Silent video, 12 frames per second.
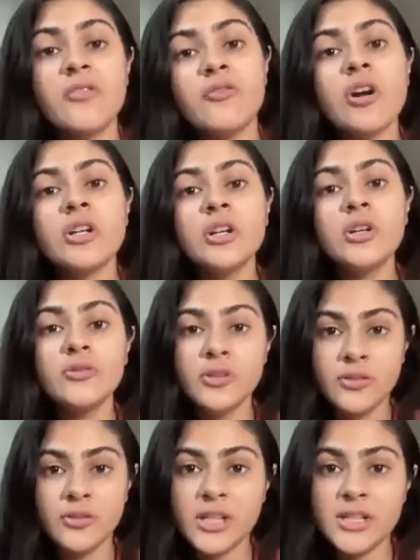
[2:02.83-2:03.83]
40 to
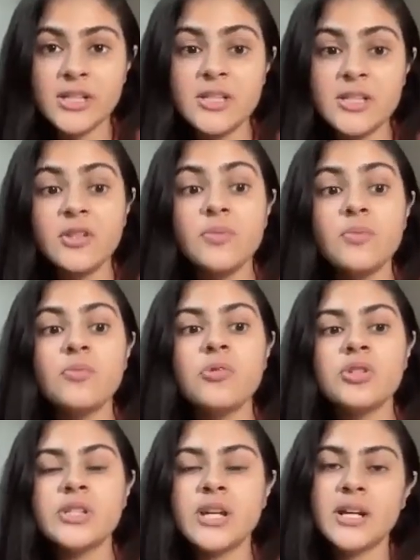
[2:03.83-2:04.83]
50 years, with
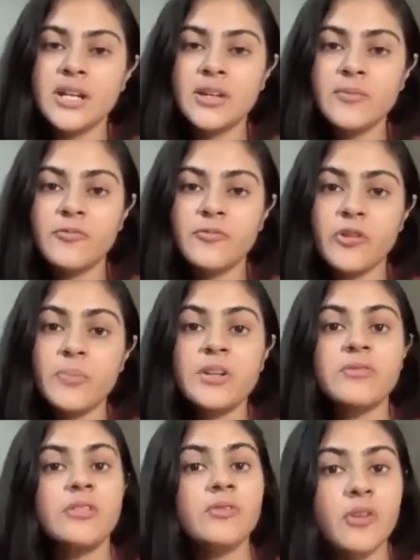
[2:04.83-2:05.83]
most occurring from
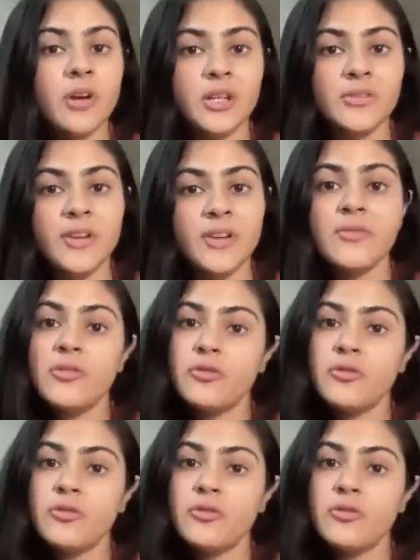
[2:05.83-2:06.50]
between 45 to